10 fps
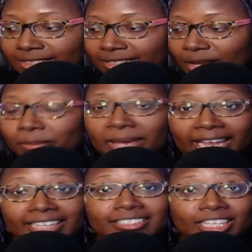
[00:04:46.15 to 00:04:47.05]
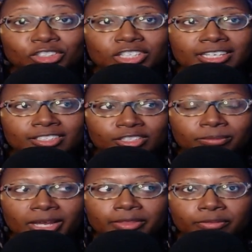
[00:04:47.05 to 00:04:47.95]
amazed that she gets to
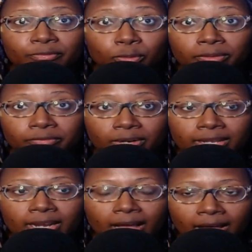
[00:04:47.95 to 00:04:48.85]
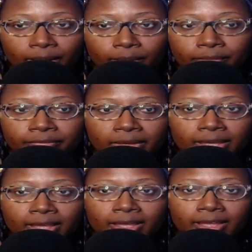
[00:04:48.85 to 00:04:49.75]
be on the forefront of
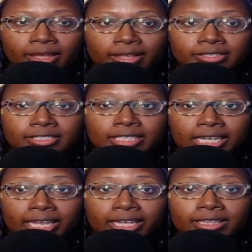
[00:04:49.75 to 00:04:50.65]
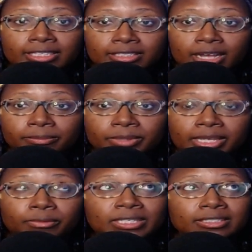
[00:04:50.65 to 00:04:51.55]
seeing this
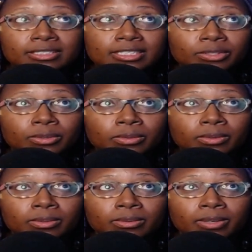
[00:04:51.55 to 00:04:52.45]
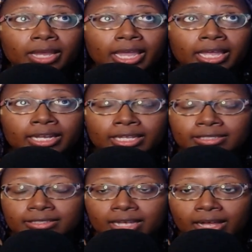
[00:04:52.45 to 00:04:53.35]
company when it's still in
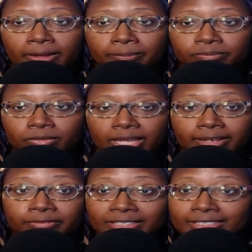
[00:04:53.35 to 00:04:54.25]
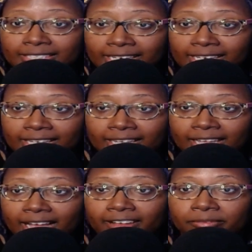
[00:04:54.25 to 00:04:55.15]
its infancy
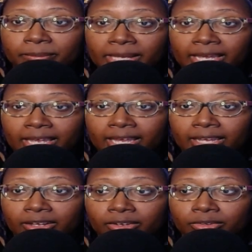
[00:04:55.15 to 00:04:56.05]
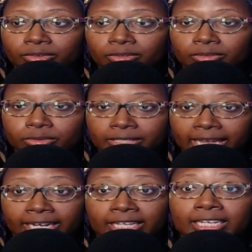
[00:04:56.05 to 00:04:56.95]
of being
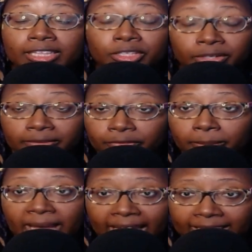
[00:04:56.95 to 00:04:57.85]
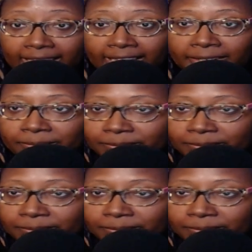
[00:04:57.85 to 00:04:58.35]
created and looking for backing.